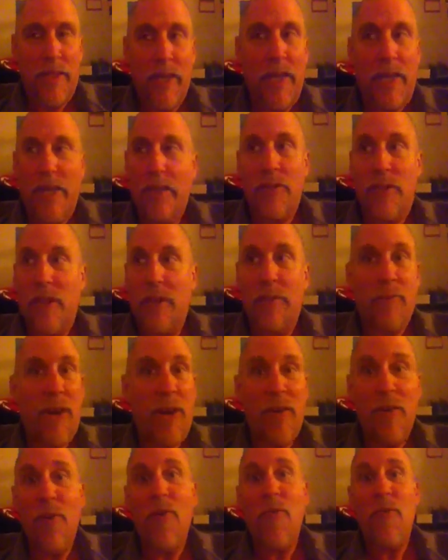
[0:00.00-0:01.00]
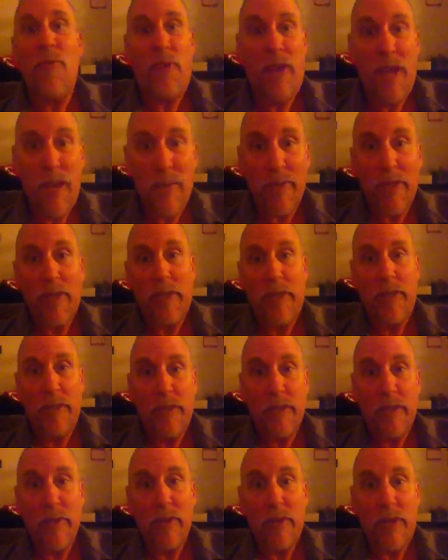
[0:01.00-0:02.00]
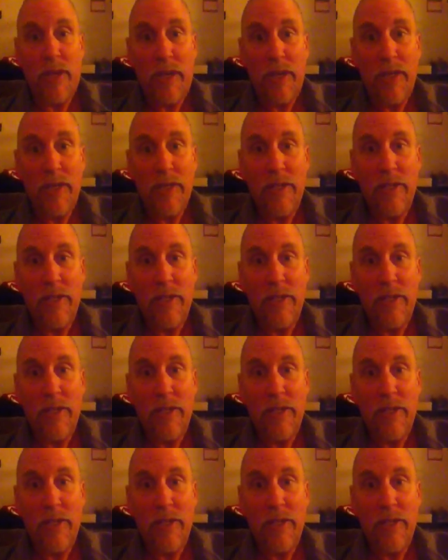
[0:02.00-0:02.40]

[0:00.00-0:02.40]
I do that my own family, okay?